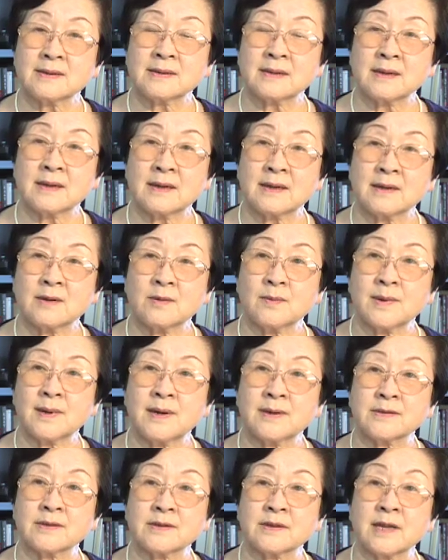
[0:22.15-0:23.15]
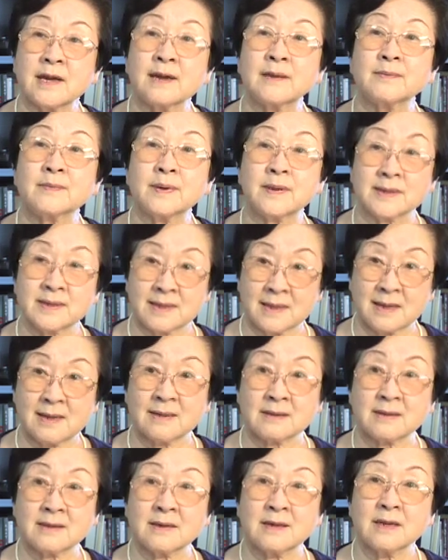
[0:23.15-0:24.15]
there are about
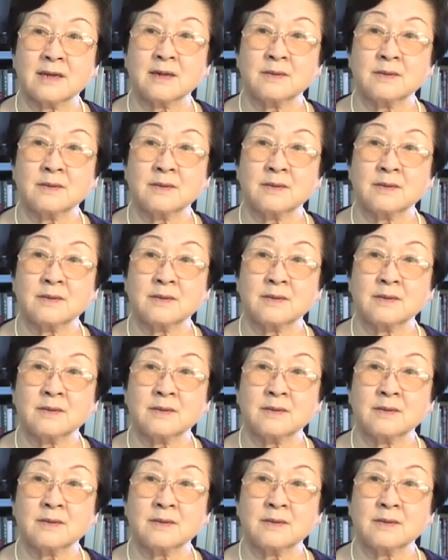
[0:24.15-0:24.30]
10%